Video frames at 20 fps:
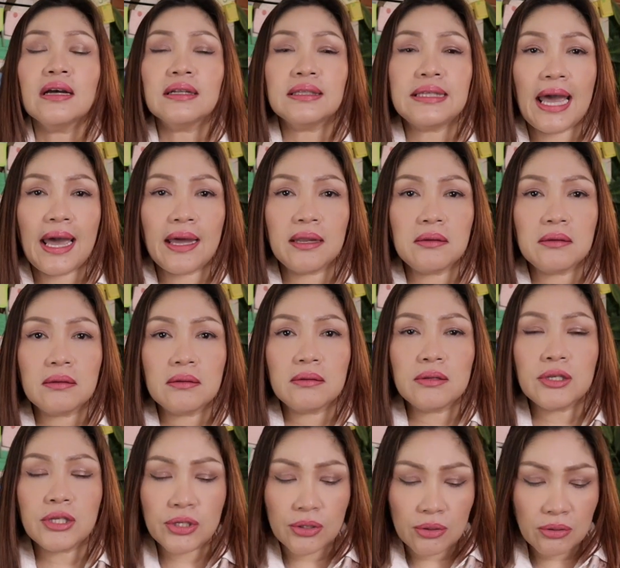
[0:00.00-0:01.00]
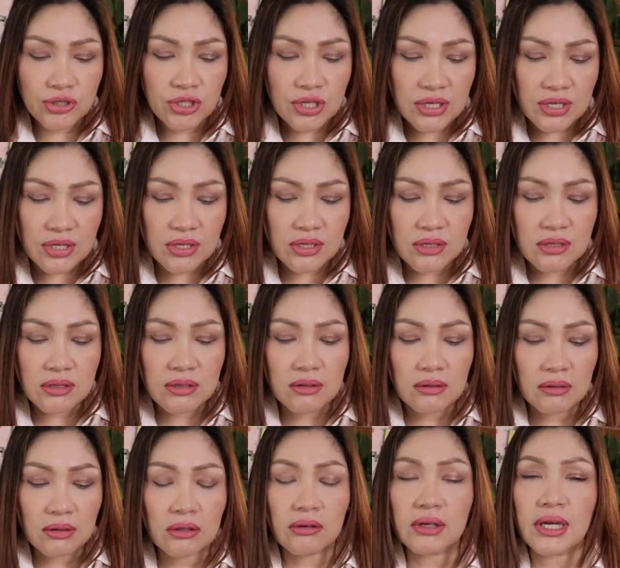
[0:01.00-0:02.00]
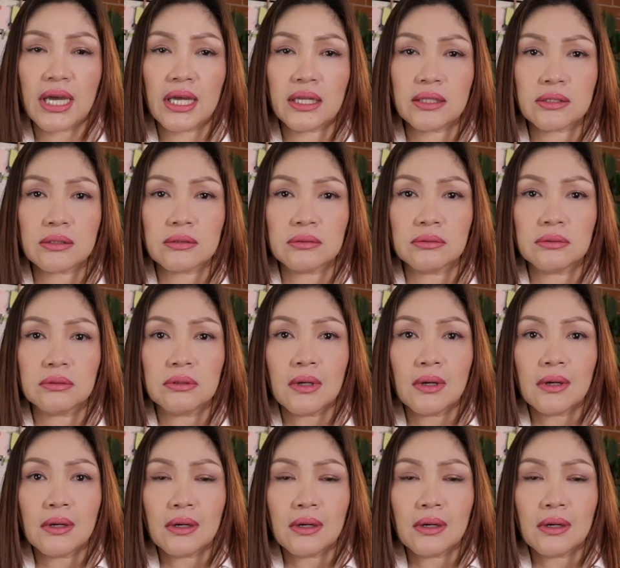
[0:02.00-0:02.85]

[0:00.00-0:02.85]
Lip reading: then you just look into